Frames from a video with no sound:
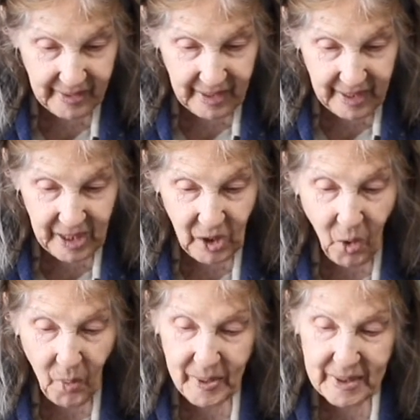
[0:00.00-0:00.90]
He
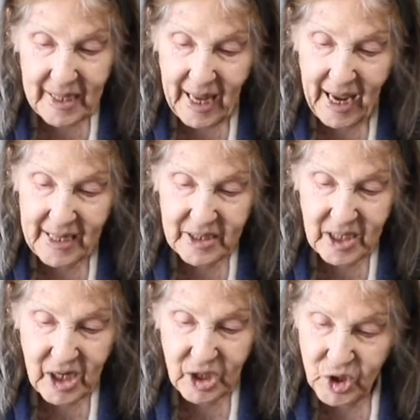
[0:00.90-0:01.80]
opened an
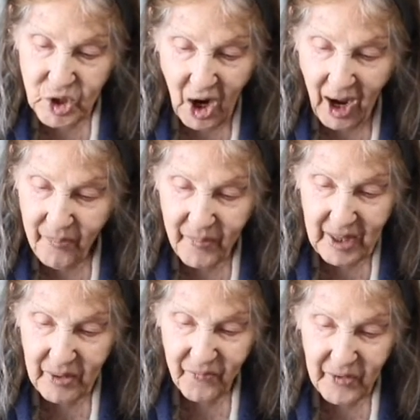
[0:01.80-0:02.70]
antique shop
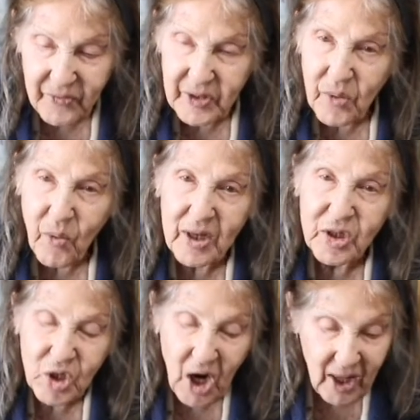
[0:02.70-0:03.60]
at 51
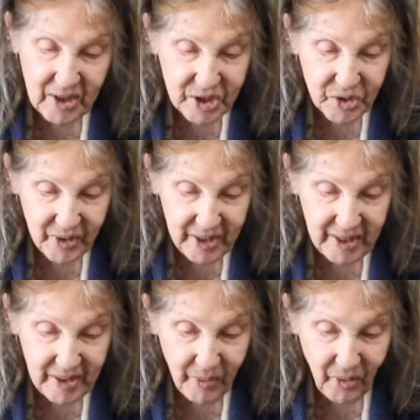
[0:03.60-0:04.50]
Charles Street
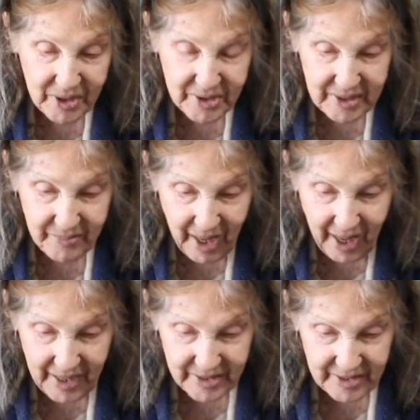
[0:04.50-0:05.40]
in Boston,
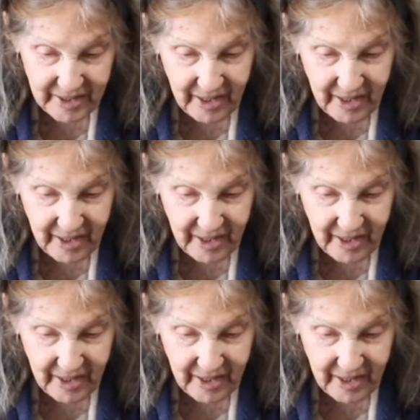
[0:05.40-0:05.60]
Mass.